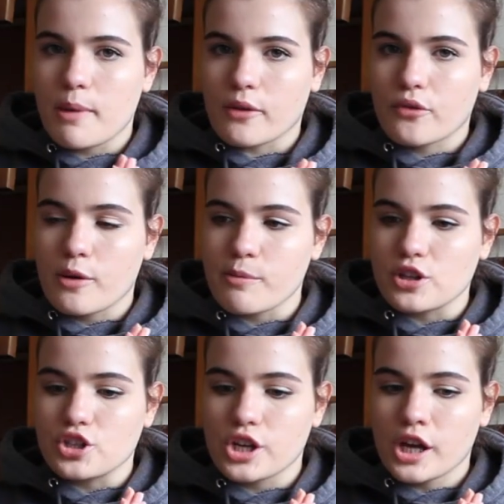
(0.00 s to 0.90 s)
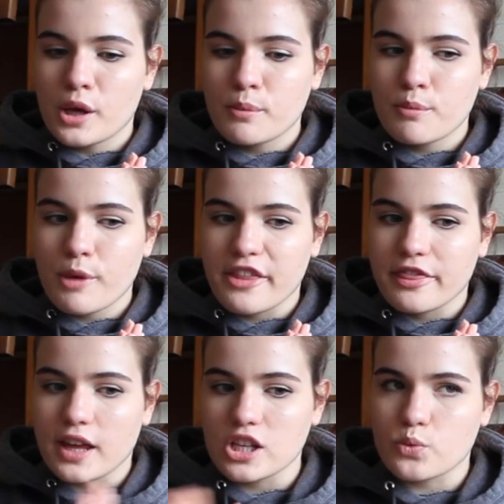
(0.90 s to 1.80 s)
back from the gym
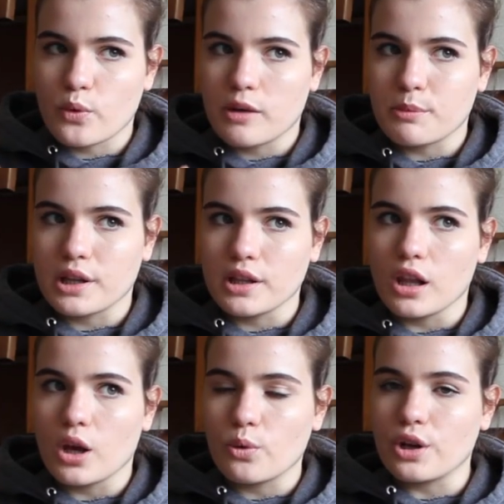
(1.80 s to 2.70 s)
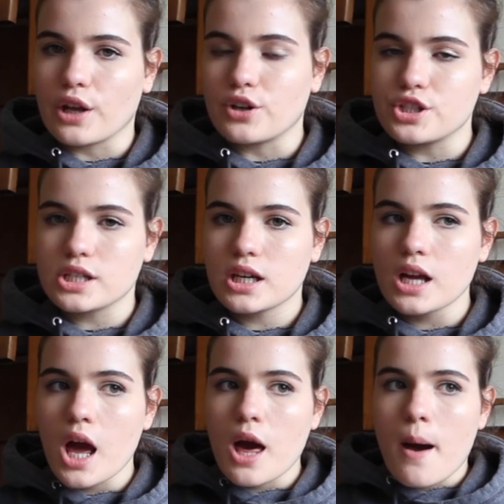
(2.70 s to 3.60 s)
and that's why I'm a little low on
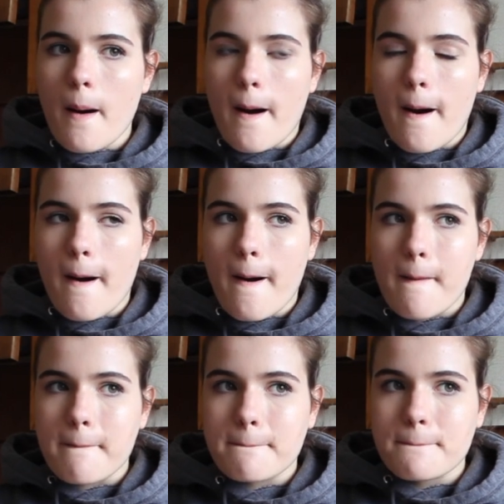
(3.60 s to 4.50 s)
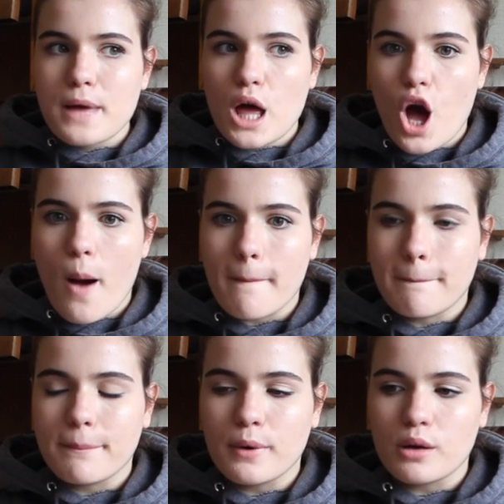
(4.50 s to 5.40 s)
energy um,
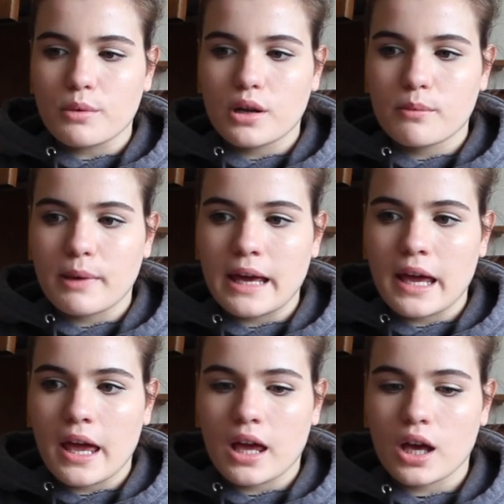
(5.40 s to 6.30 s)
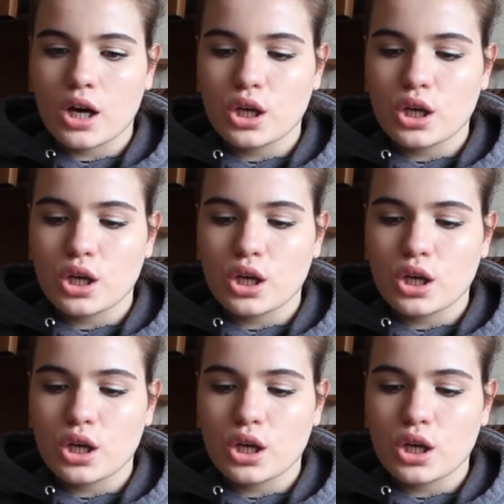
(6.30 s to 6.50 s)
but I'm gonna make